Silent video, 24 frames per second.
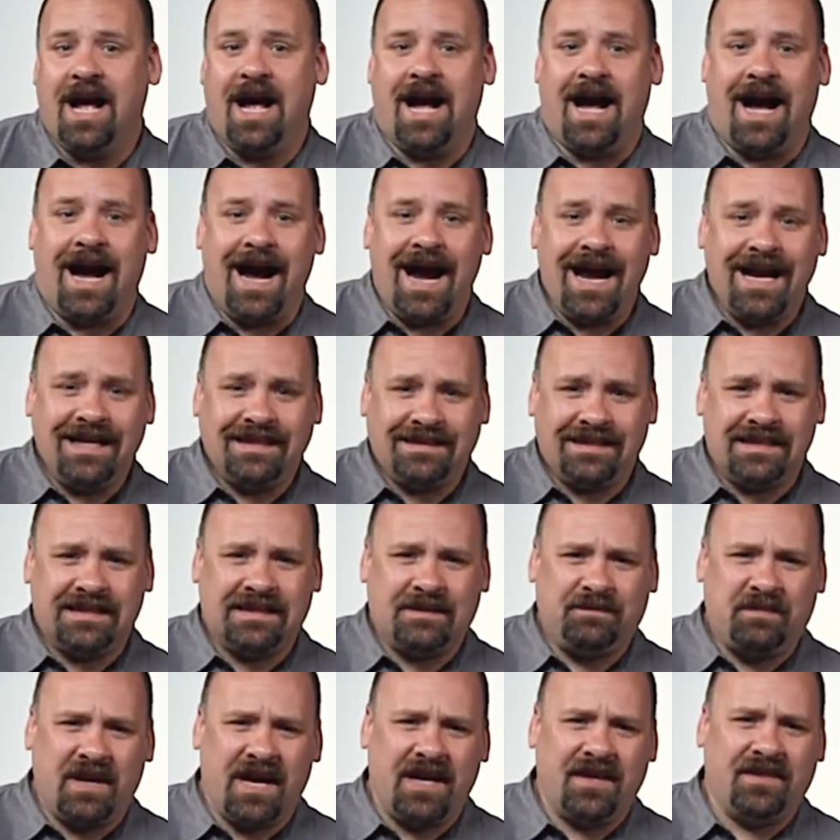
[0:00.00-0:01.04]
I
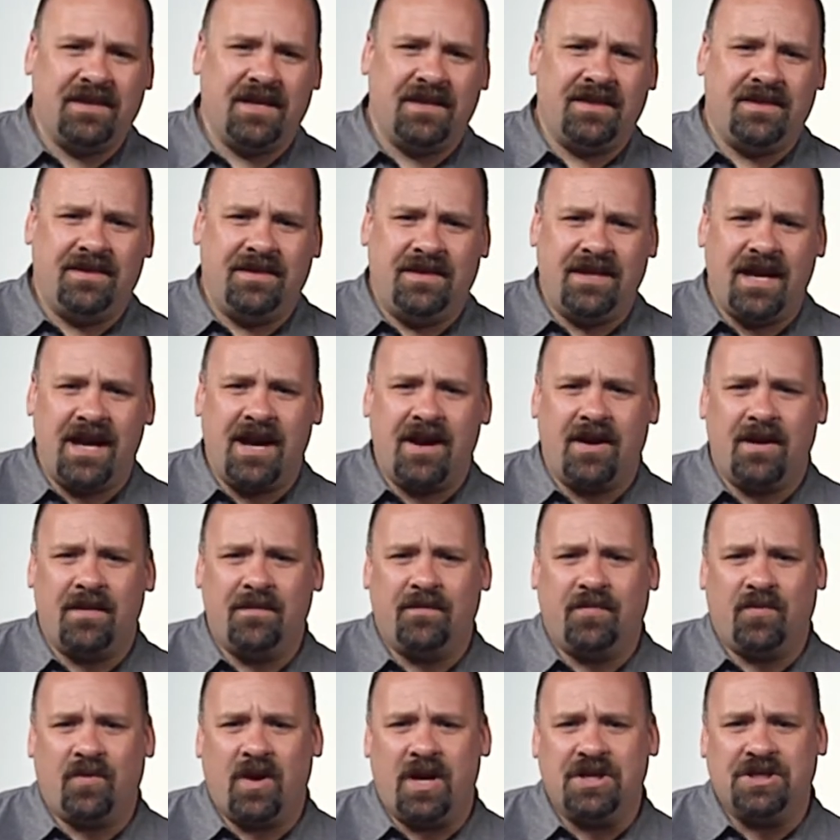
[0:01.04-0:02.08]
suspect that their
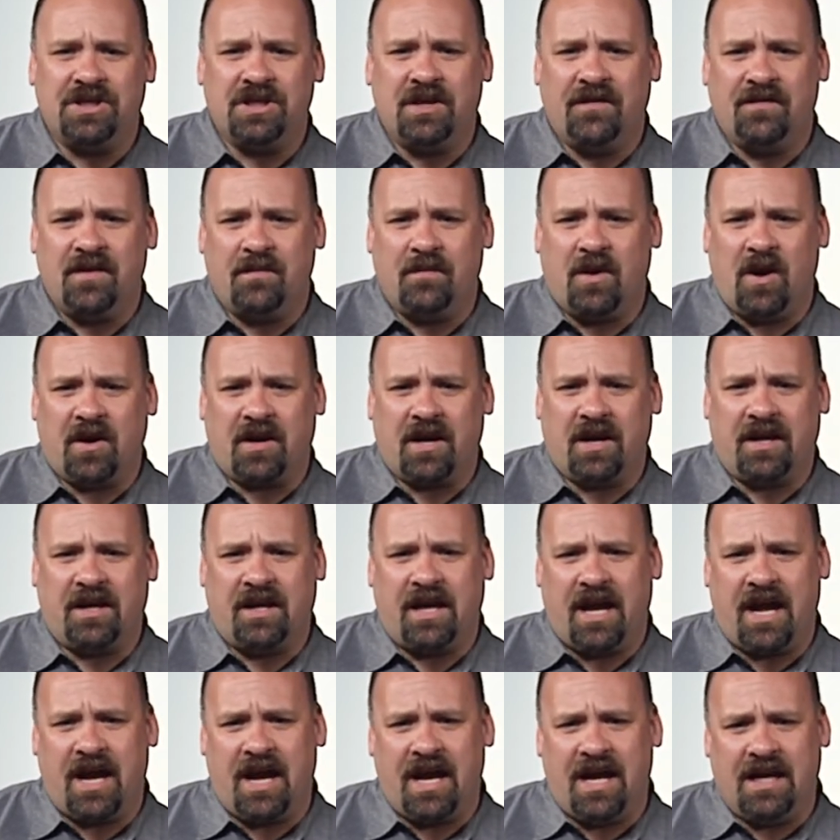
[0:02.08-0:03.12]
impression of the market
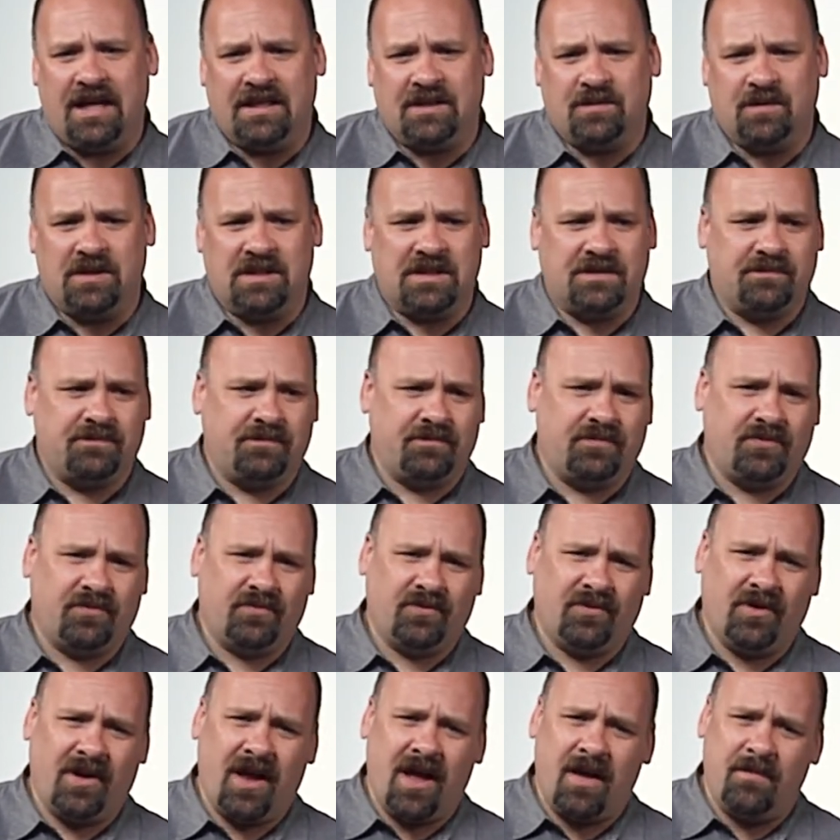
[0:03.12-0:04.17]
gaze was
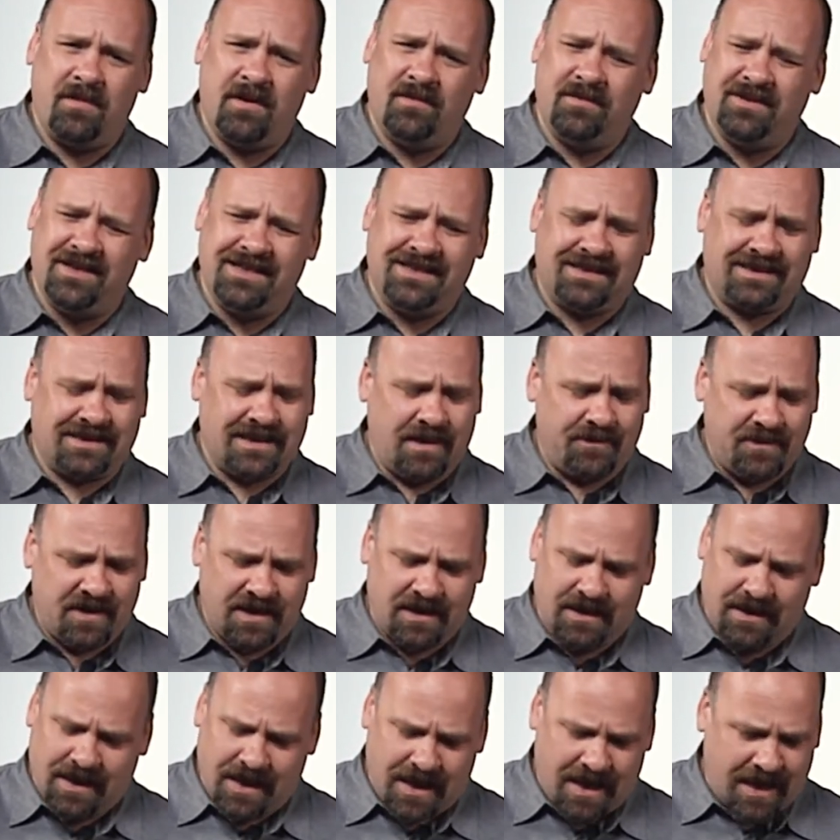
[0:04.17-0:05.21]
probably
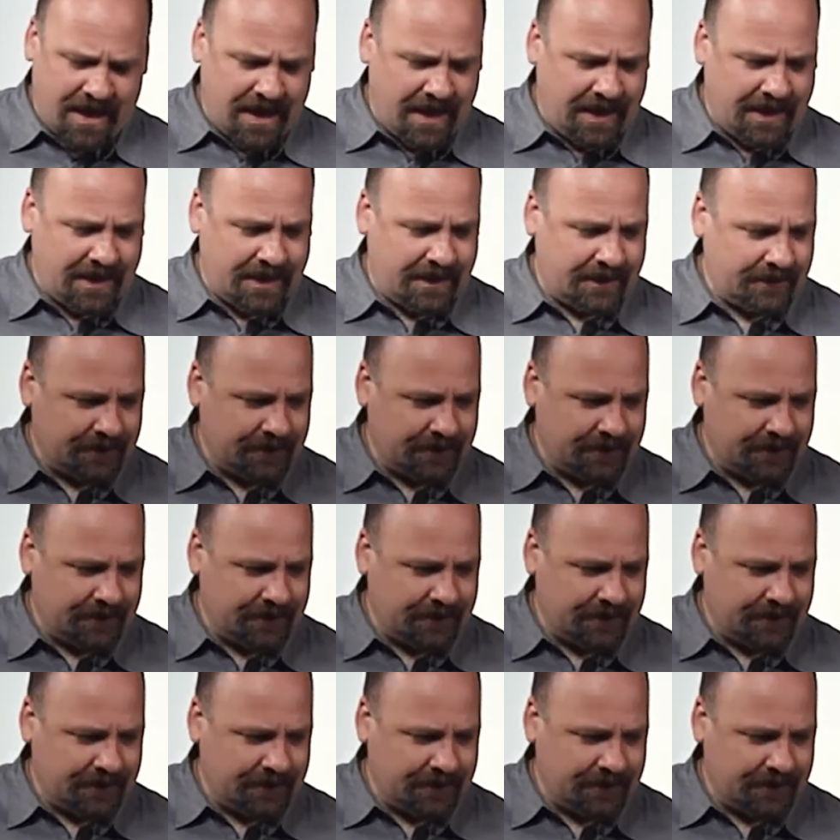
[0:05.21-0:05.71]
something like,